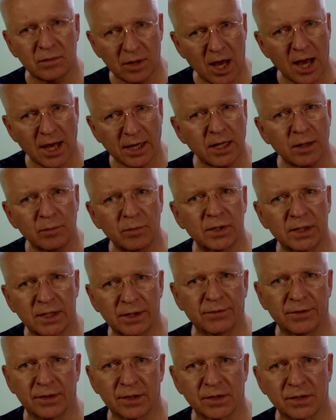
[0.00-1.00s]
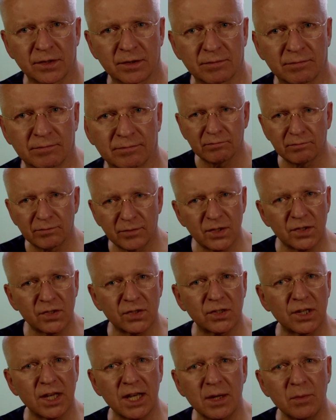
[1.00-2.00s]
I can believe this. The
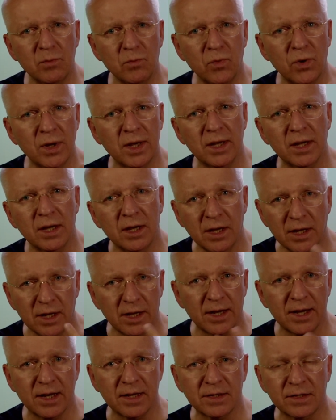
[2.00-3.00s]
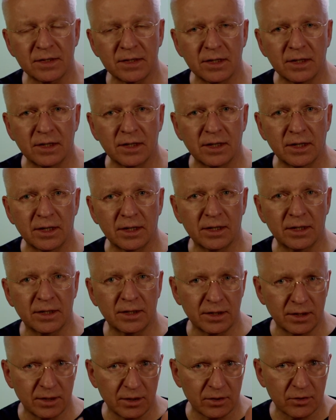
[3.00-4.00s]
same way as
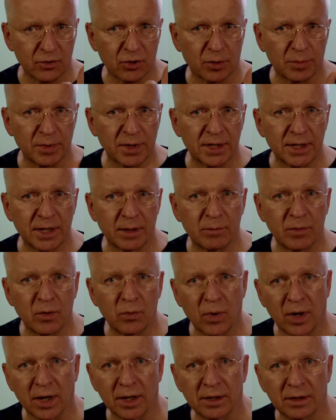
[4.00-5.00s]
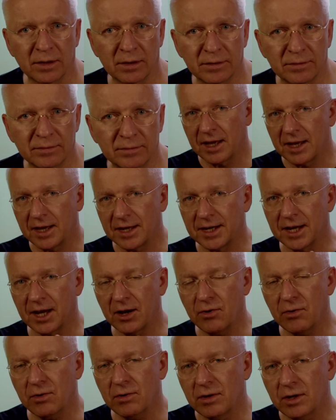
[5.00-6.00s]
in topic number one. And
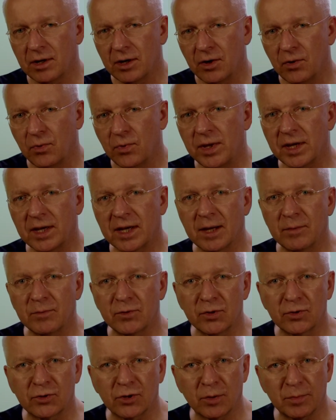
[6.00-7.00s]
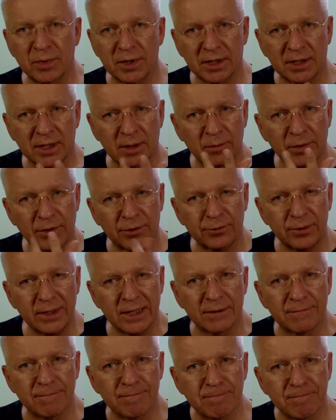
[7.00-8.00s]
now we come to topic number
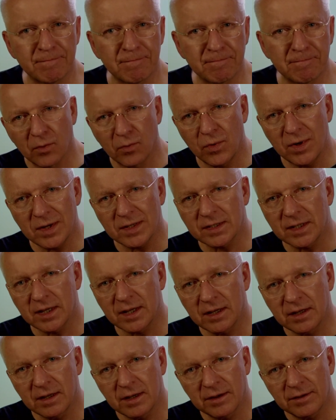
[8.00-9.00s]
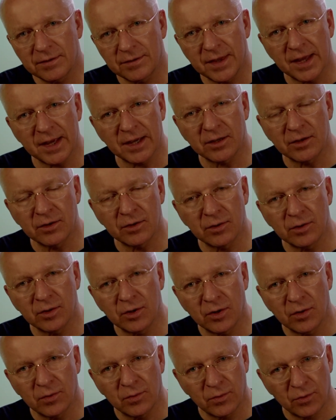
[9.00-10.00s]
three. We say thank you
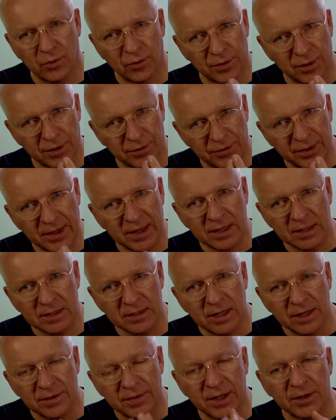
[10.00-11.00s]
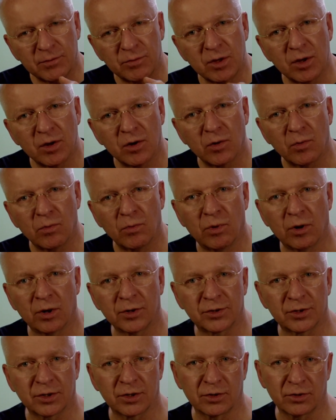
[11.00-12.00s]
for the things that we
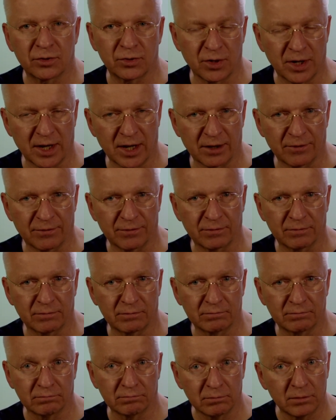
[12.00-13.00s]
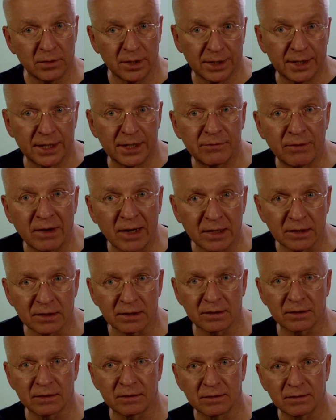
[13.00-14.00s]
want to have in
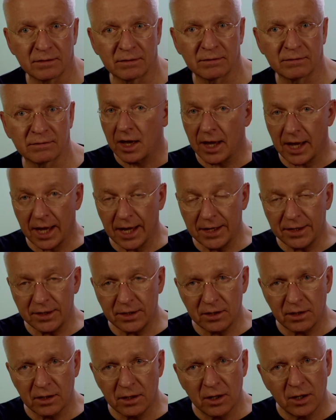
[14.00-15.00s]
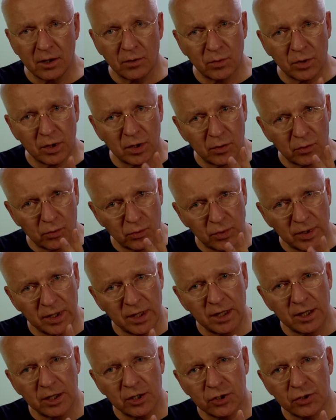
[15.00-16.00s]
advance. And we
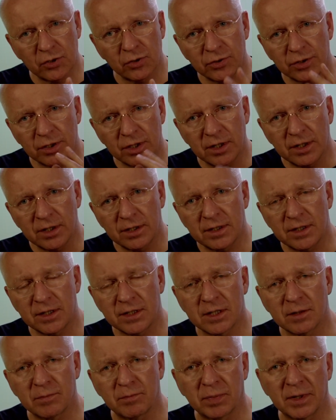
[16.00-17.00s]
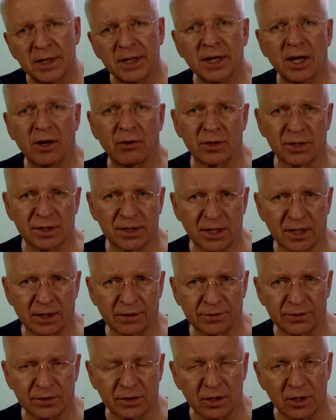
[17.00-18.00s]
really should discipline
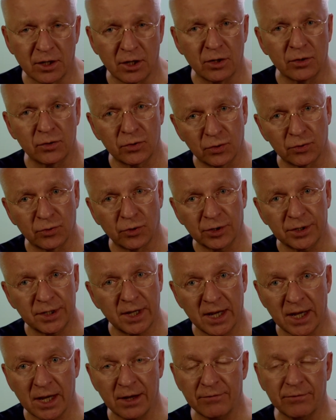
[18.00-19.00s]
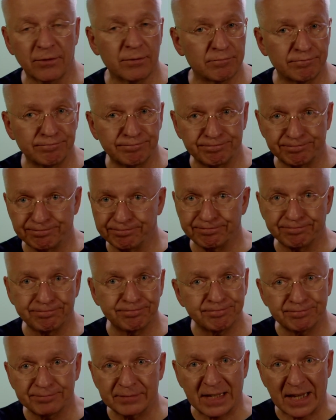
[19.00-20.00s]
ourselves to not have
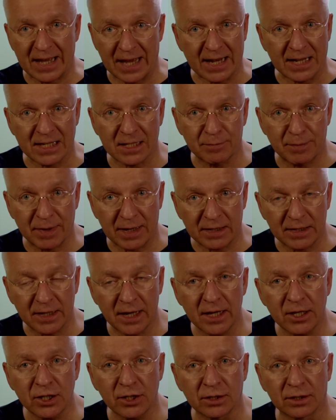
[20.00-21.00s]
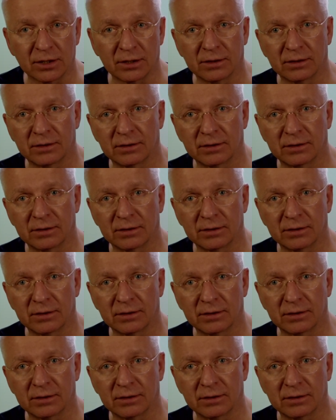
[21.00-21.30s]
expectation.